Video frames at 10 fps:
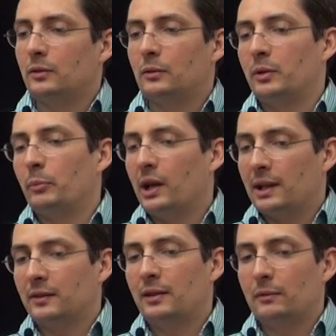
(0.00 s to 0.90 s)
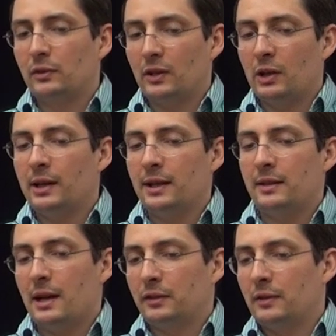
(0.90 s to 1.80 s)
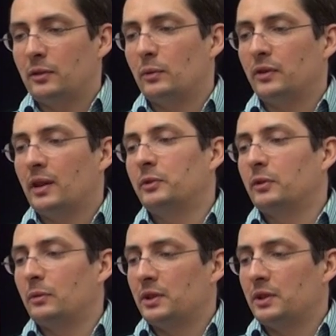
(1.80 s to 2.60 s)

So when bile acid levels are high, they activate the receptor,